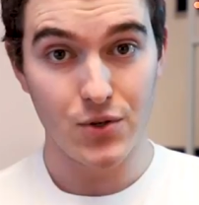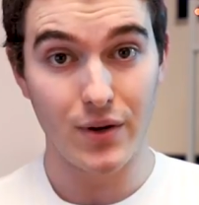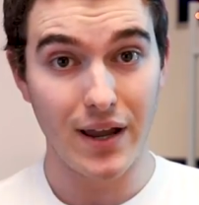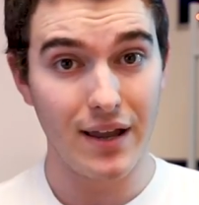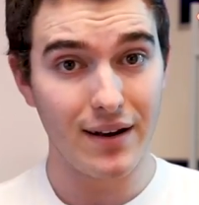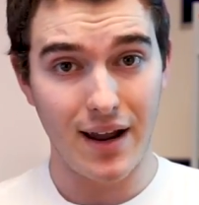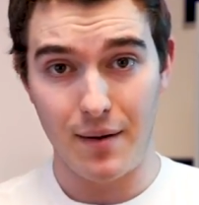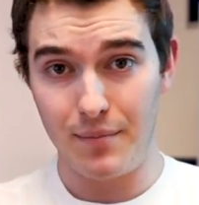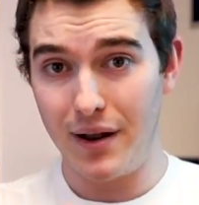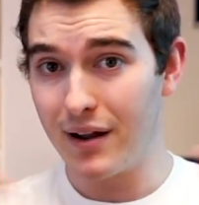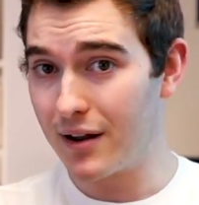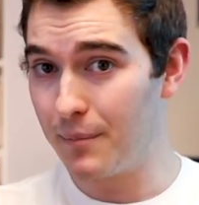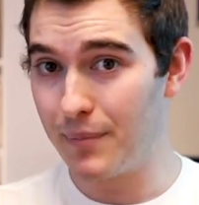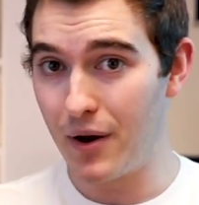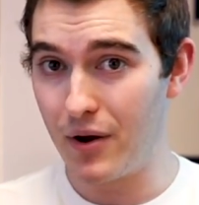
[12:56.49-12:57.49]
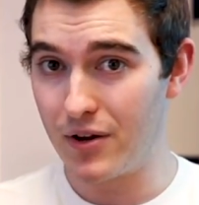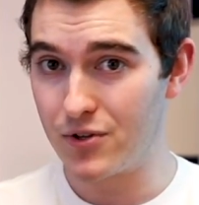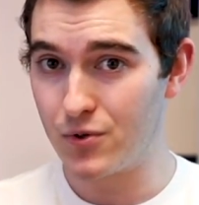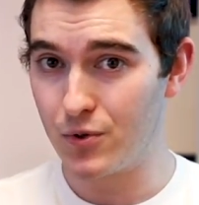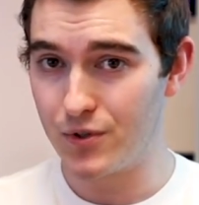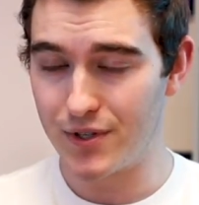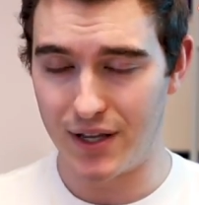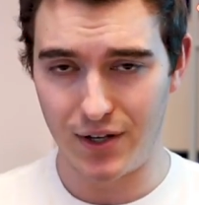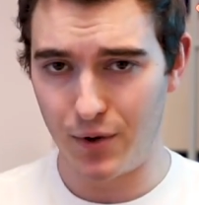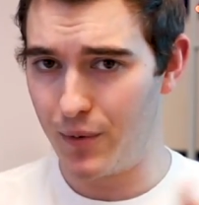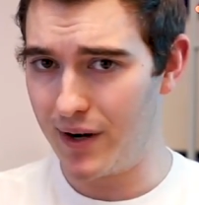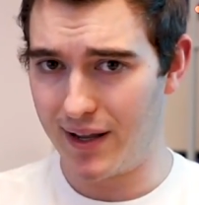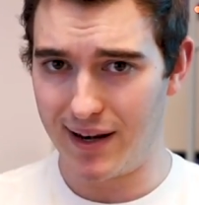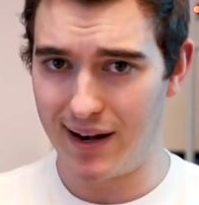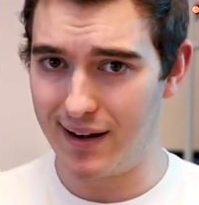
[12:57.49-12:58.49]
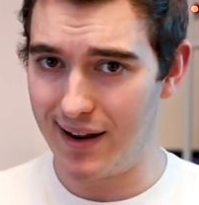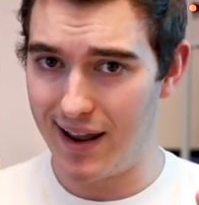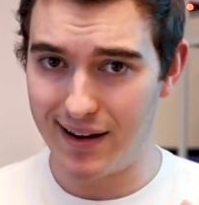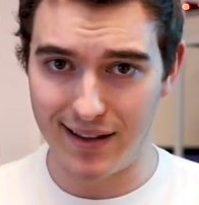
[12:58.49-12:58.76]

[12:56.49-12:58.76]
So again, I'm not comparing schools, I don't wanna get into